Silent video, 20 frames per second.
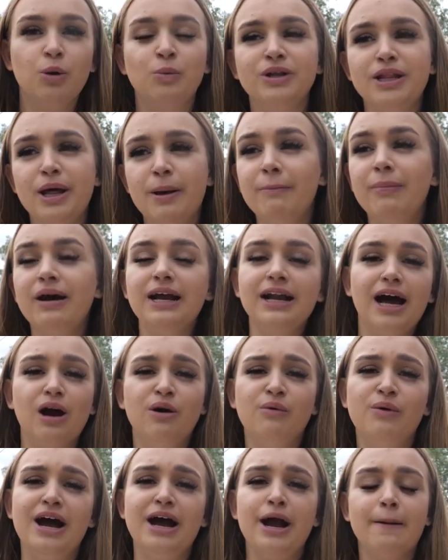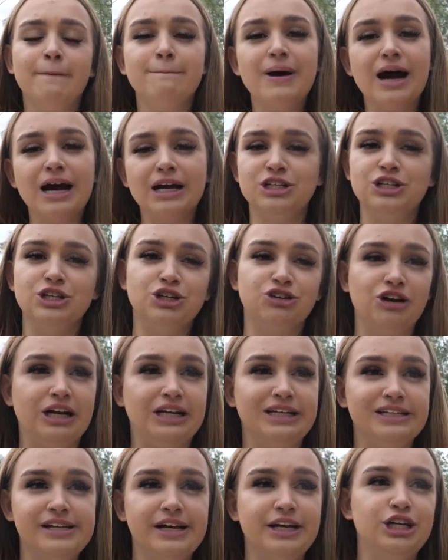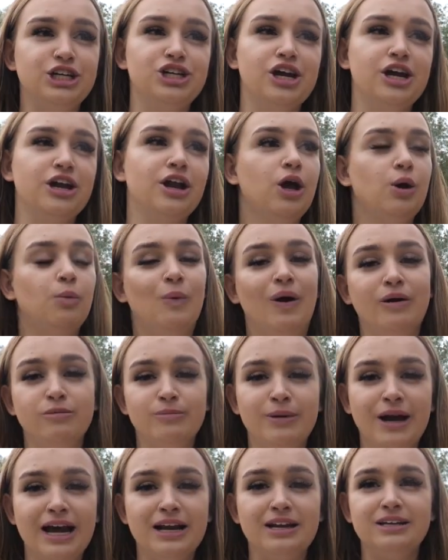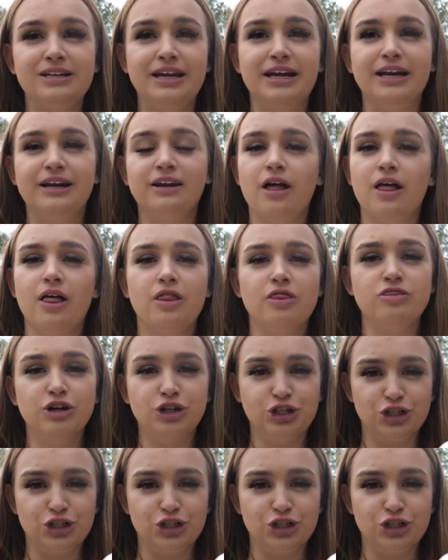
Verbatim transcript: We then made our way back to the train station where we'll be ending the